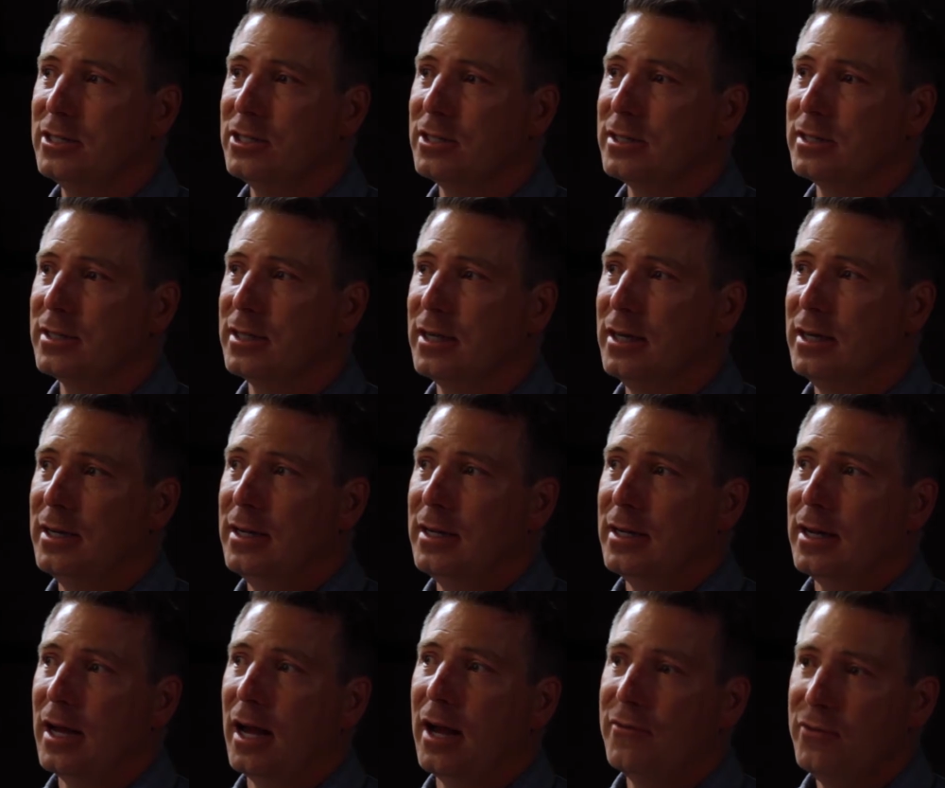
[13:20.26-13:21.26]
then just
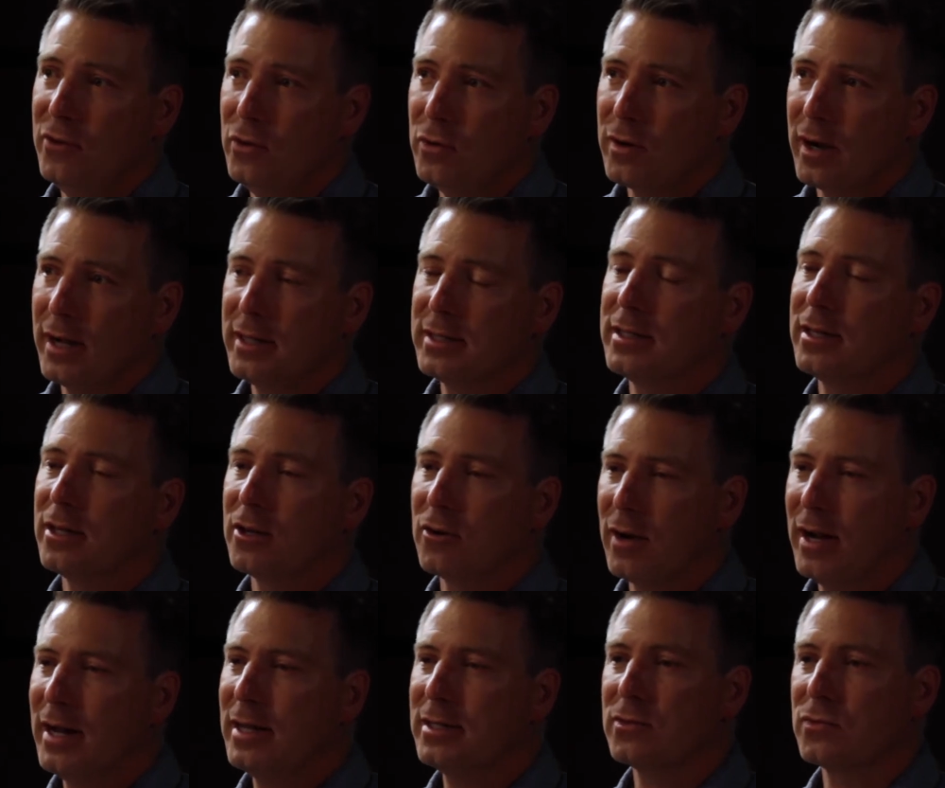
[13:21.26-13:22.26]
a few grants, and the
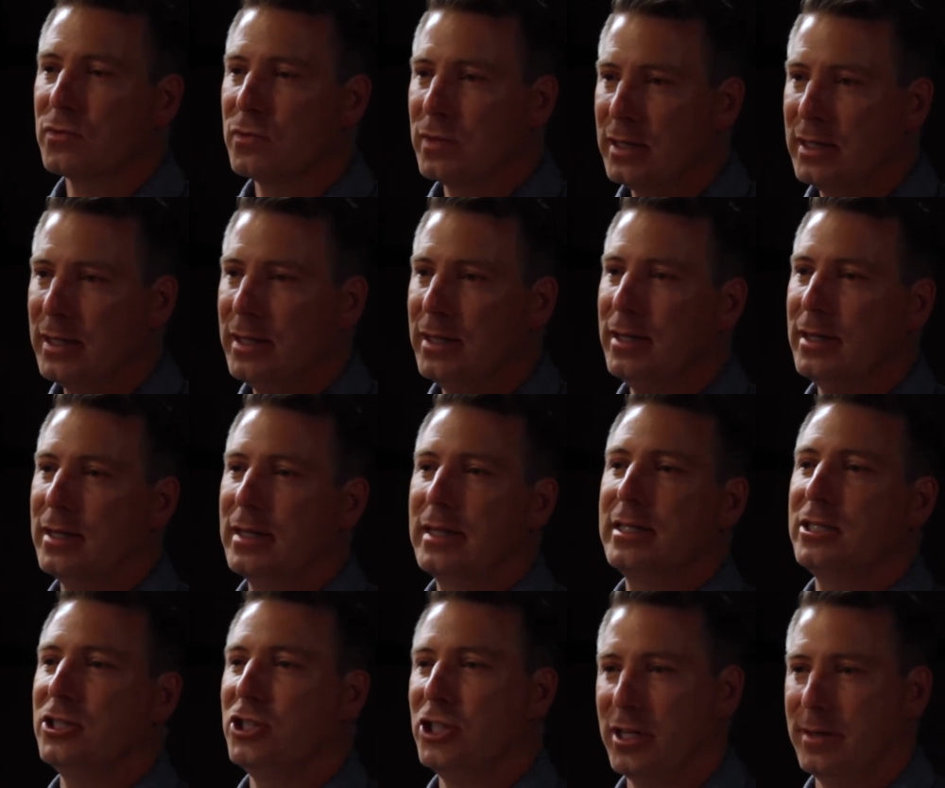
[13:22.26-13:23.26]
grants really
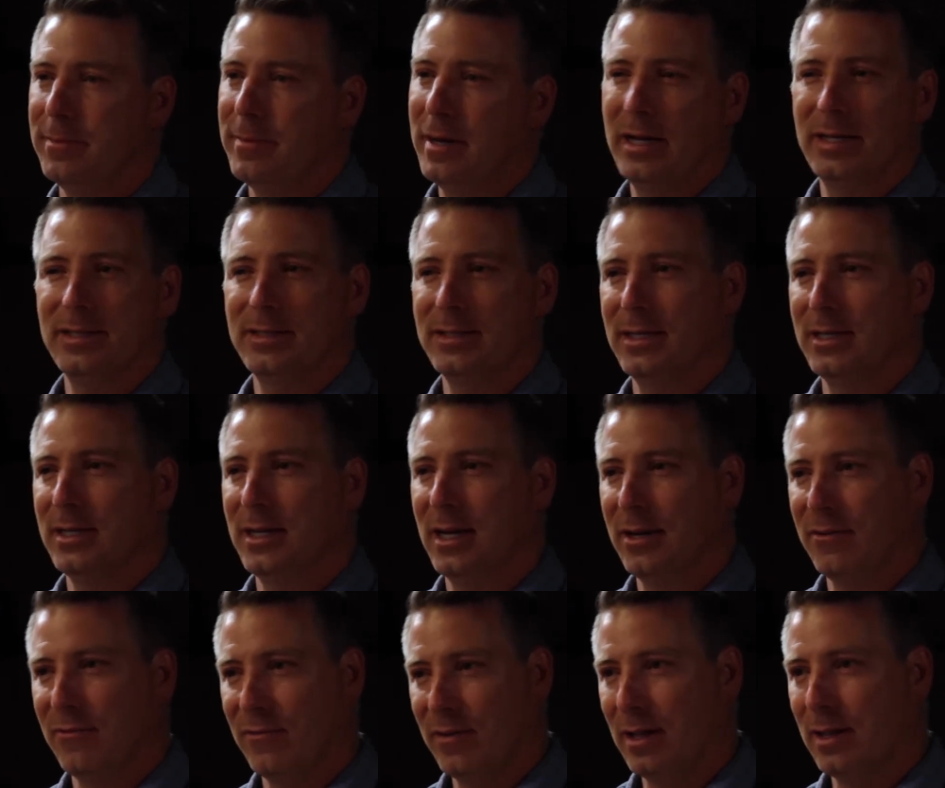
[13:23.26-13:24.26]
legitimized it,
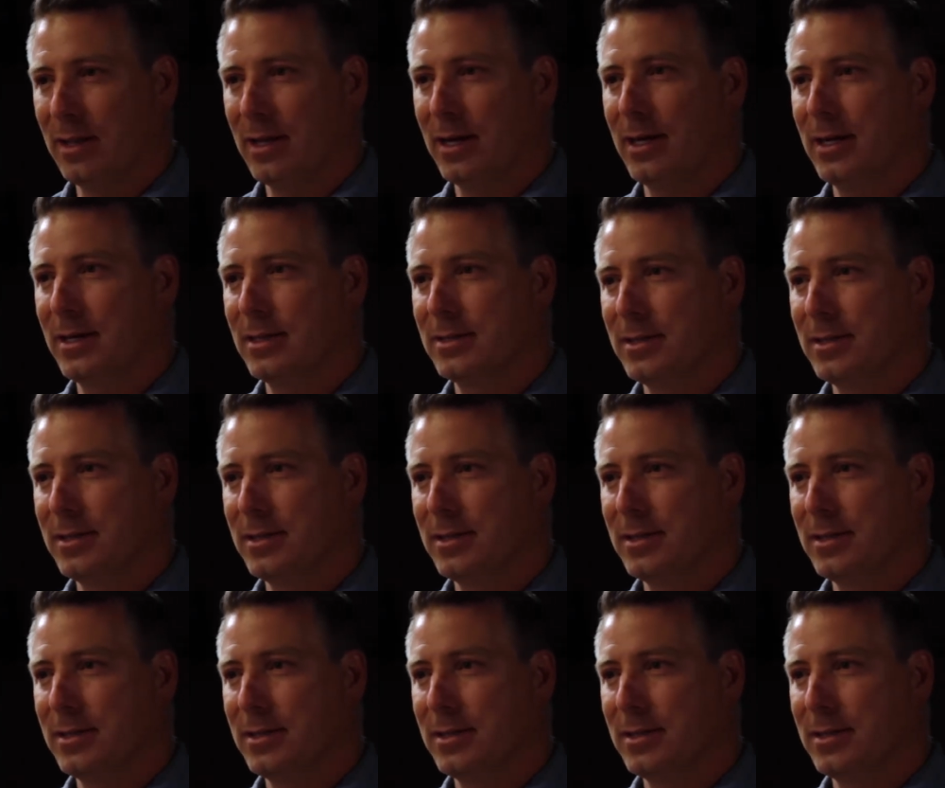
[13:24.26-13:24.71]
it felt like.